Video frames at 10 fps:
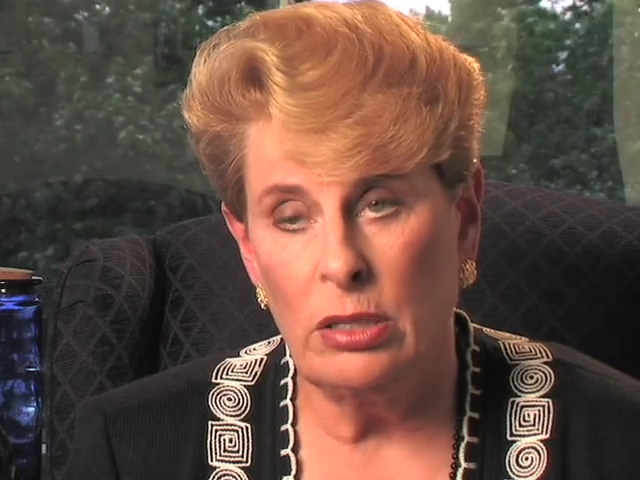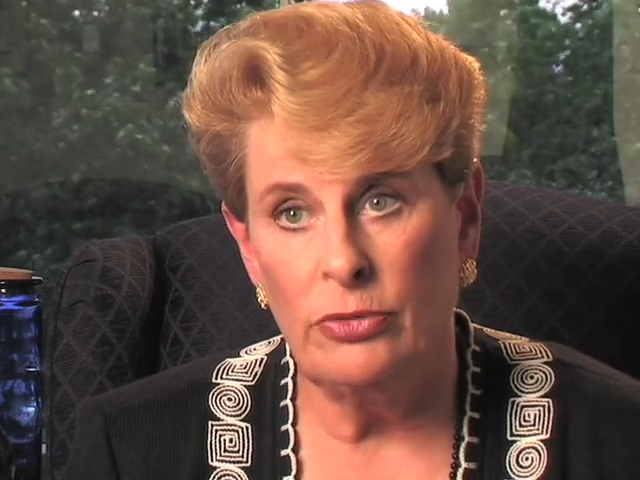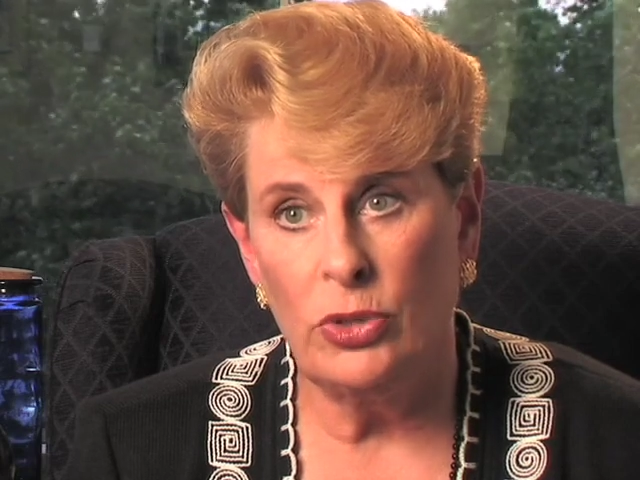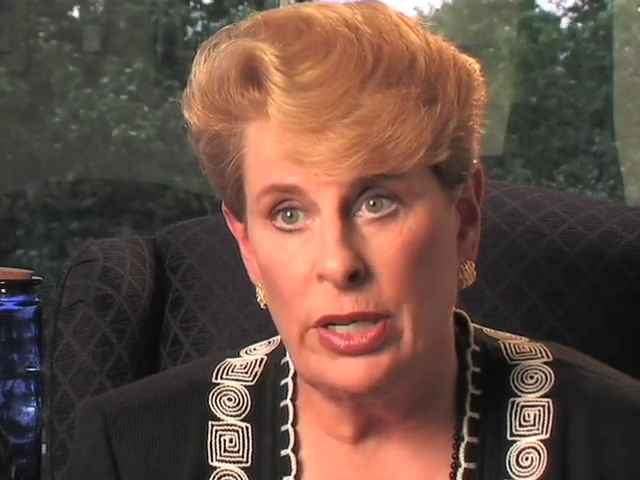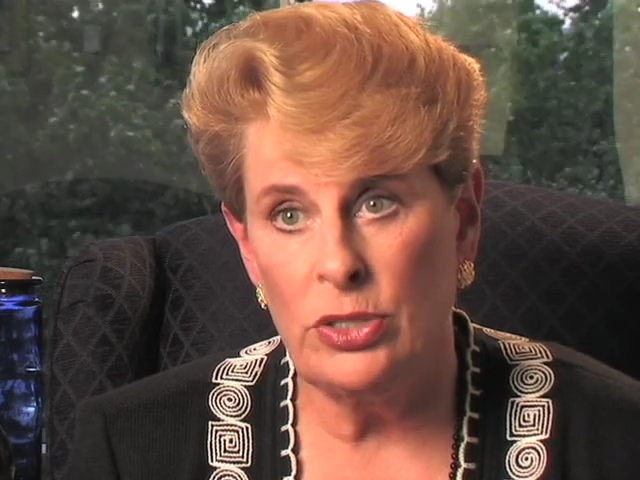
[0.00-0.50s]

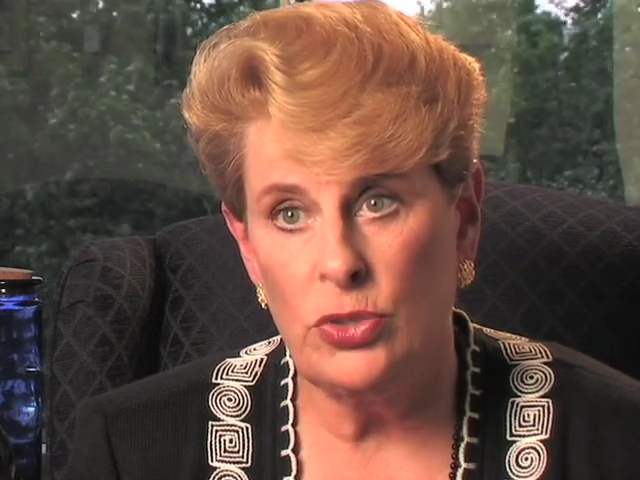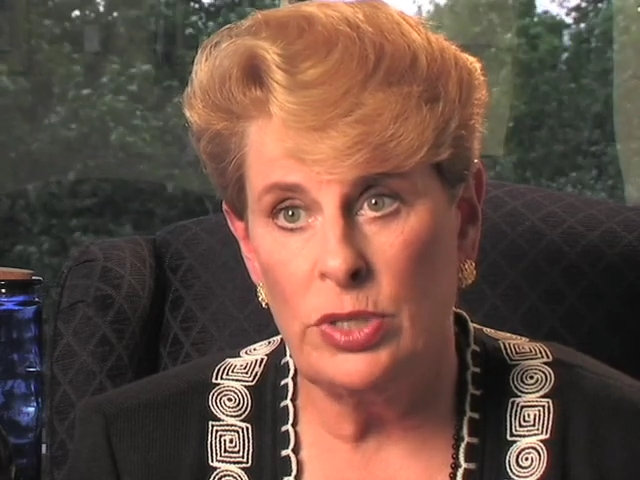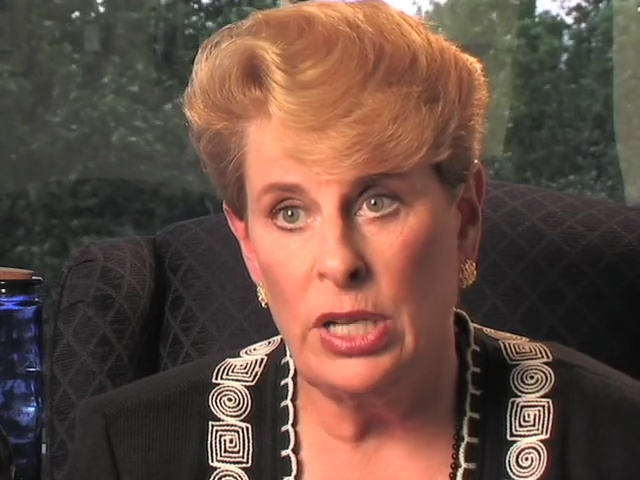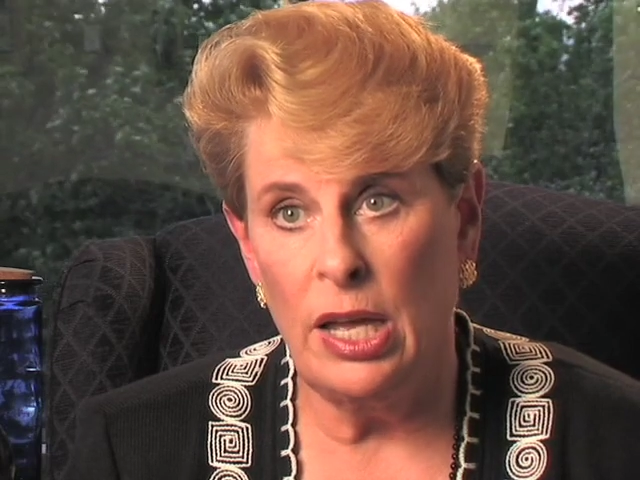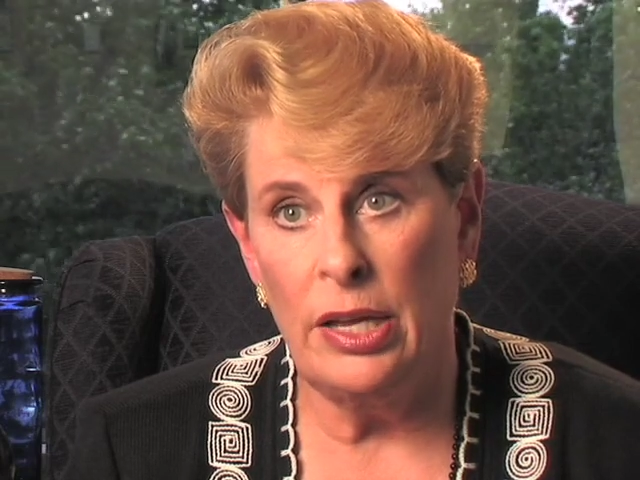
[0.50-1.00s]
for
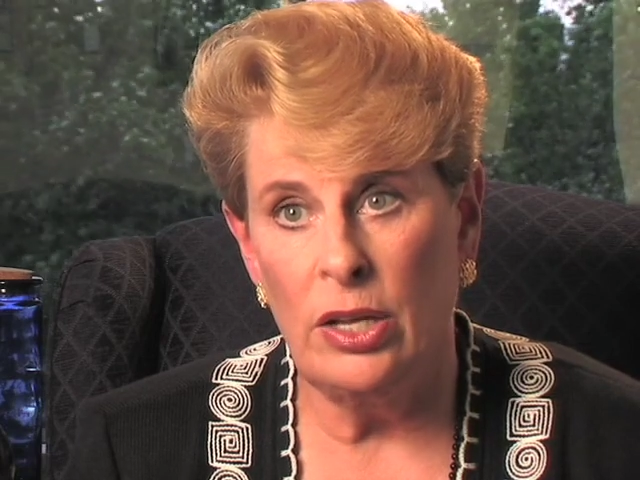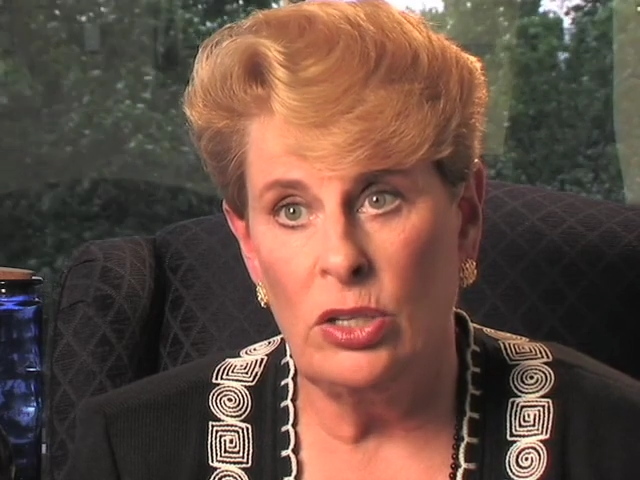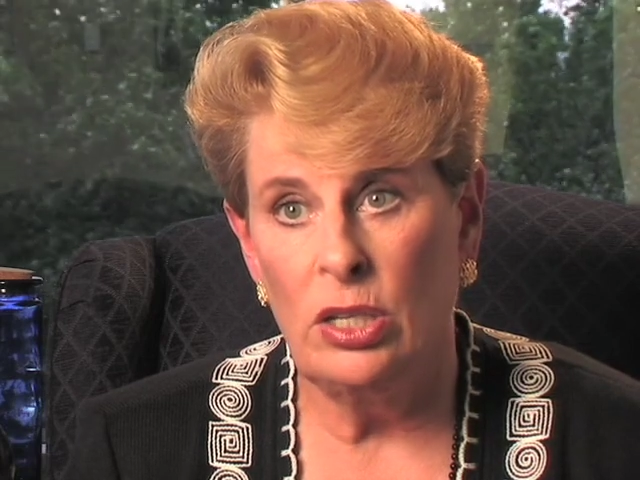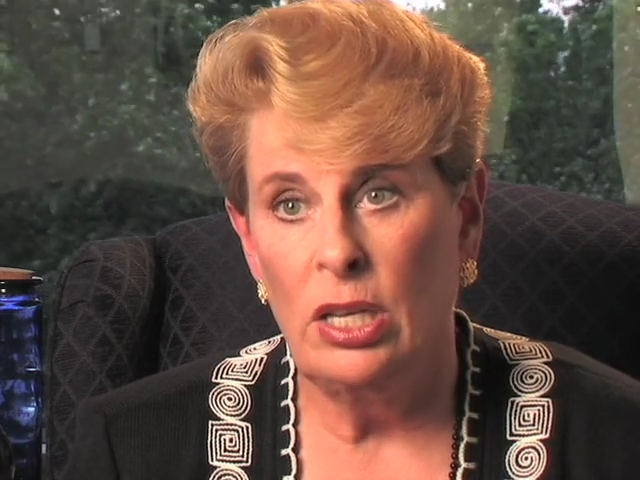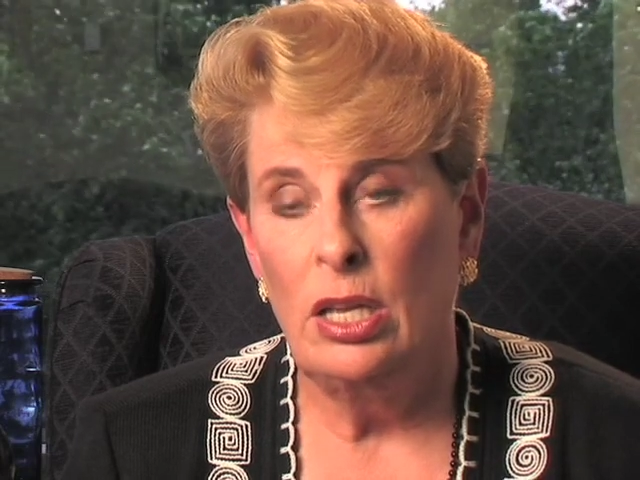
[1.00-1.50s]
estradiol
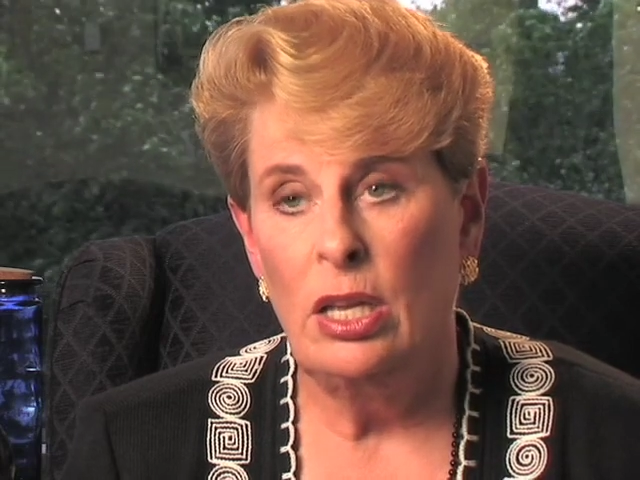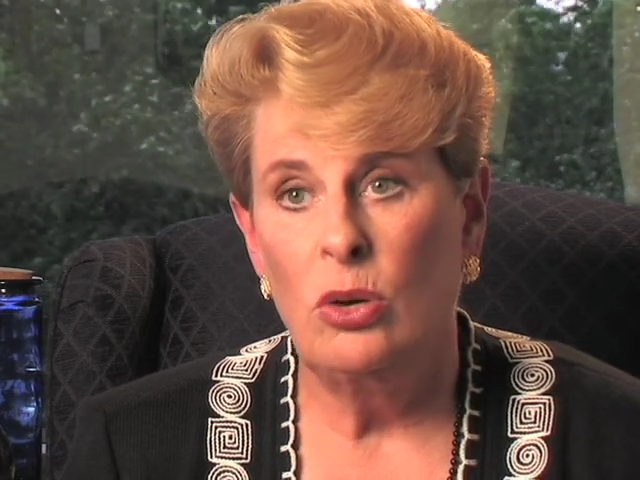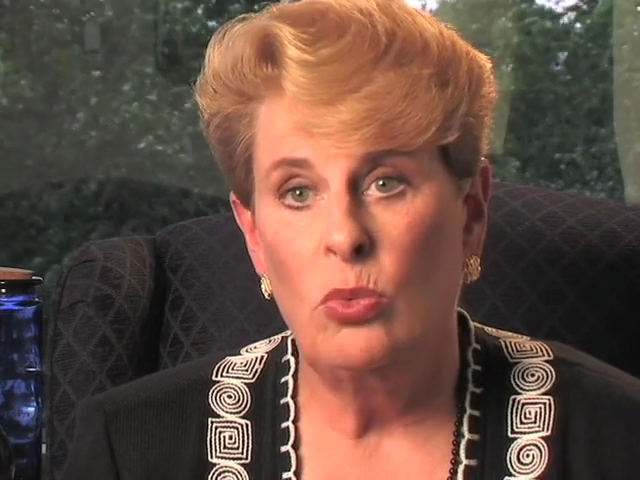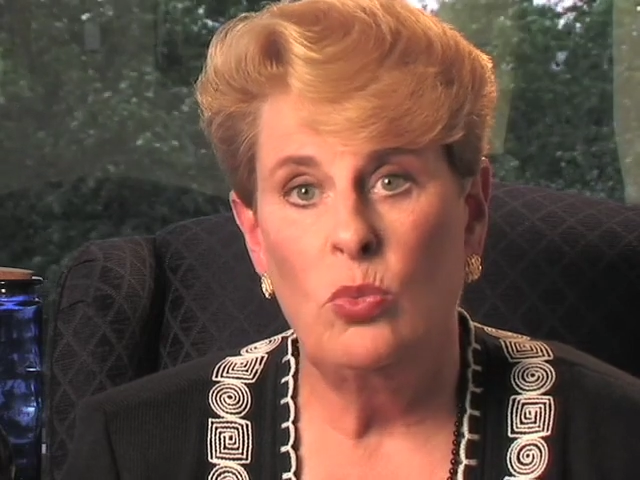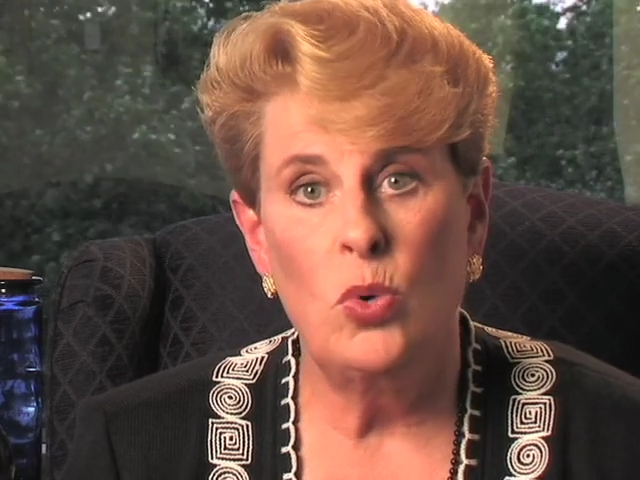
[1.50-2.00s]

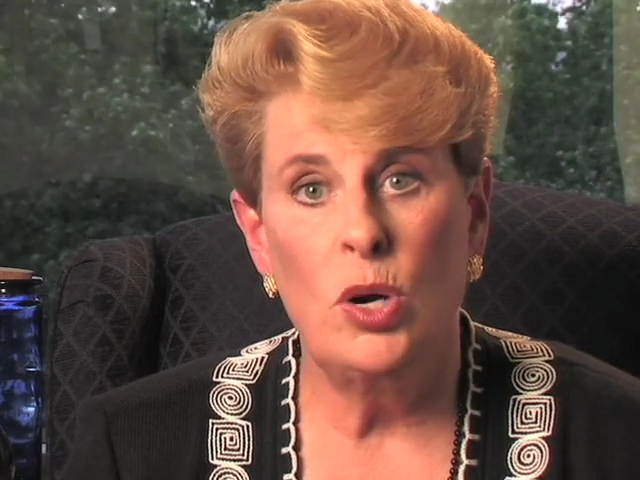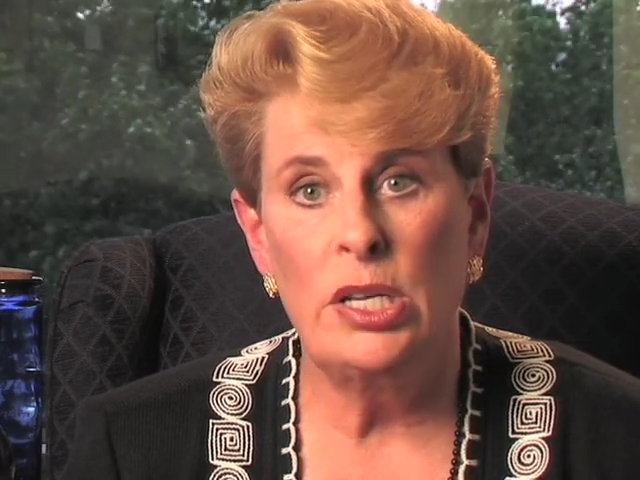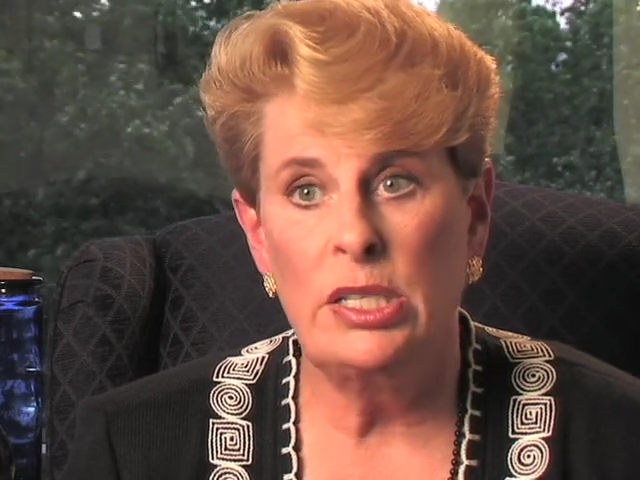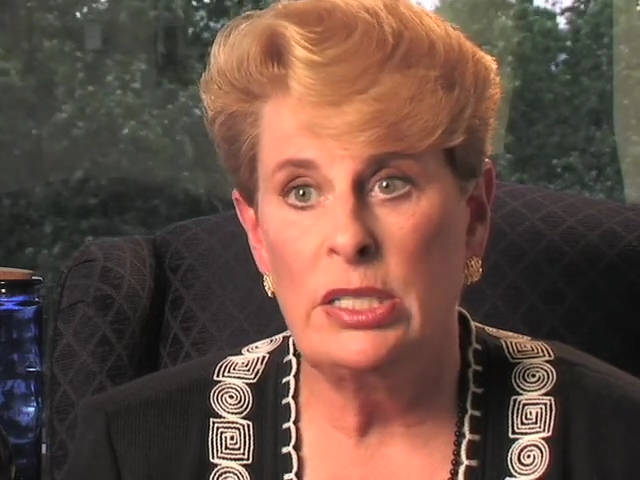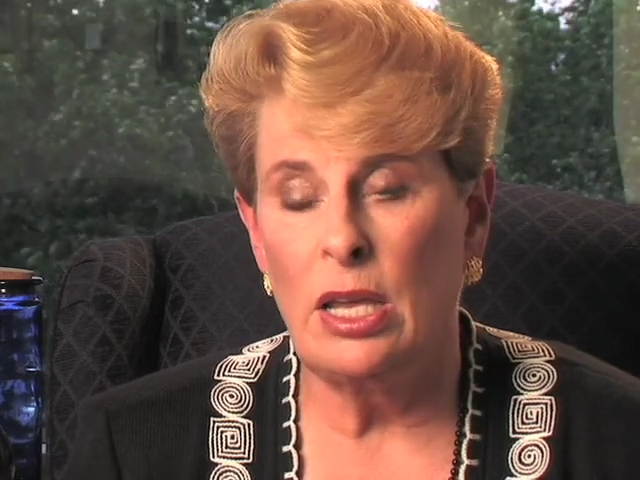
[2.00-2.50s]

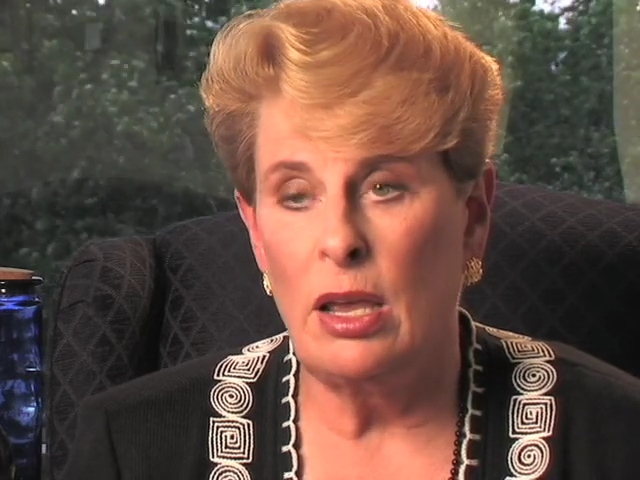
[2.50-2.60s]
was